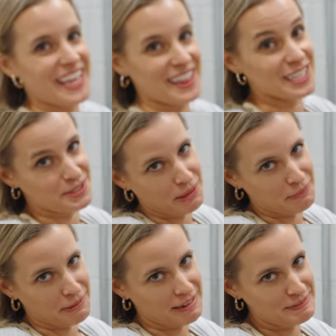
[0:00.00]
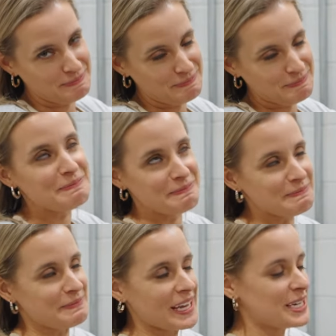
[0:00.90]
This went well.
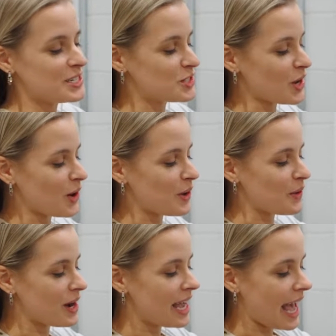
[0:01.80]
So